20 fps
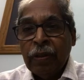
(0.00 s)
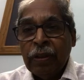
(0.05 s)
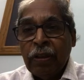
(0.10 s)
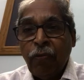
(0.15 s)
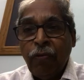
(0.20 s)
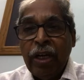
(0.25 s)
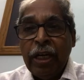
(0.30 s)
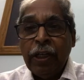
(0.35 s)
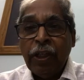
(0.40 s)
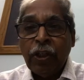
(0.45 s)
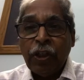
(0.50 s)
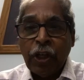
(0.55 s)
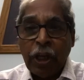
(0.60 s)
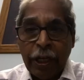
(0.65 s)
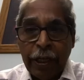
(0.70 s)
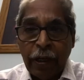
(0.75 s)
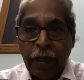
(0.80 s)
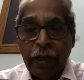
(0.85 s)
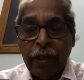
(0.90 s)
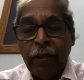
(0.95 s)
The word
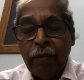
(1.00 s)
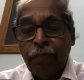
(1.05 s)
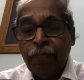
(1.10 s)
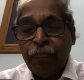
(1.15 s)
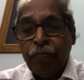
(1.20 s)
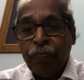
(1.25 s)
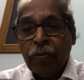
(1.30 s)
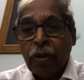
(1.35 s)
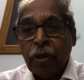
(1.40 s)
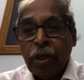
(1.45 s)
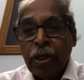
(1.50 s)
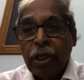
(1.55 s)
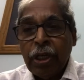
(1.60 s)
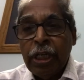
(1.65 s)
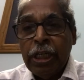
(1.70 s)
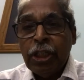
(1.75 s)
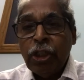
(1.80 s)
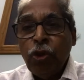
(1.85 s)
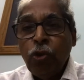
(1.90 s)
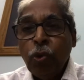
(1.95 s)
trial
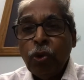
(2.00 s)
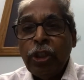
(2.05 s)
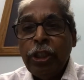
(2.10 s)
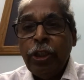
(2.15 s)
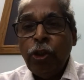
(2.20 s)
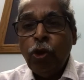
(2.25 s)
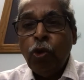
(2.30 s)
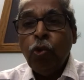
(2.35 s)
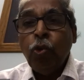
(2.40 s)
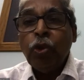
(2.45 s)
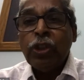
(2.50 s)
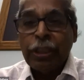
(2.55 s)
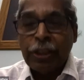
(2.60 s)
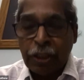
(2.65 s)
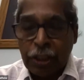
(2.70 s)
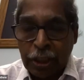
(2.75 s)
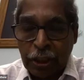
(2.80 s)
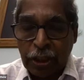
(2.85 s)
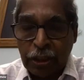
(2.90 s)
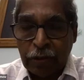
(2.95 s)
is used in two
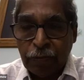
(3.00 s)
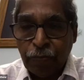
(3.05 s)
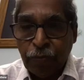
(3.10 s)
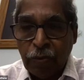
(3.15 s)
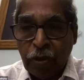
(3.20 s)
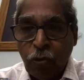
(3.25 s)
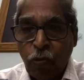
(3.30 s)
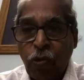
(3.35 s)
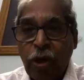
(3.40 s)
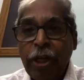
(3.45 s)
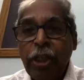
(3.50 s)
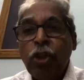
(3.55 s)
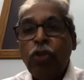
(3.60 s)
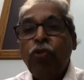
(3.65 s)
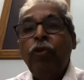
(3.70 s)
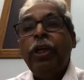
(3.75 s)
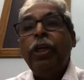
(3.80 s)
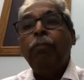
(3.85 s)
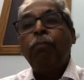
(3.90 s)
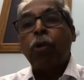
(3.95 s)
senses. One is
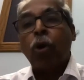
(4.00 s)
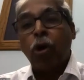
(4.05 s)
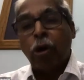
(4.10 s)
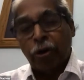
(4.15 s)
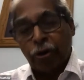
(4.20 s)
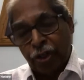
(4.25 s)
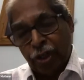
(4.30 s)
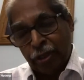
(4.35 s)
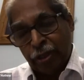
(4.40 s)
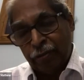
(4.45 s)
very broad.